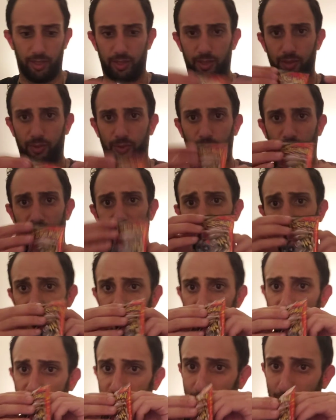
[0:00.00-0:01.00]
Alright,
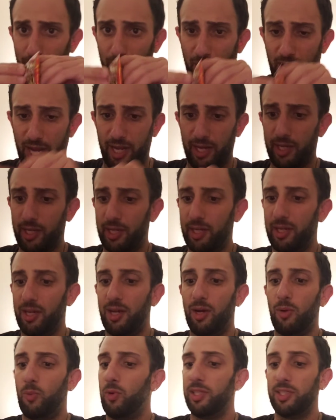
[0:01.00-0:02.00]
second pack.
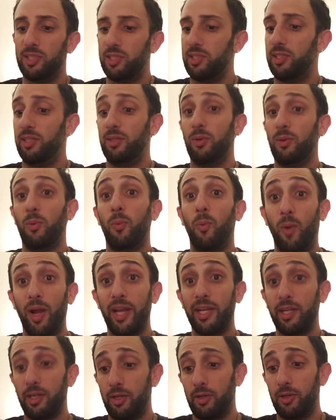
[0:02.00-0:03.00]
I want to see a
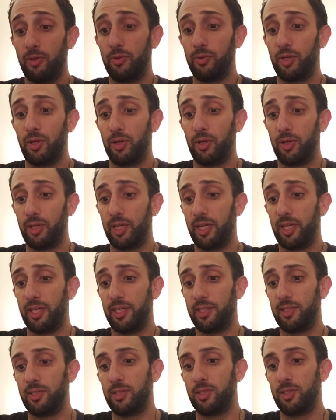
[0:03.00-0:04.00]
white code card,
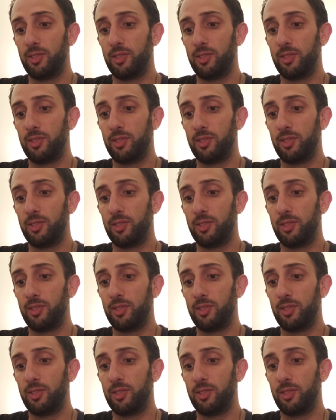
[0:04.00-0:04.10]
guys.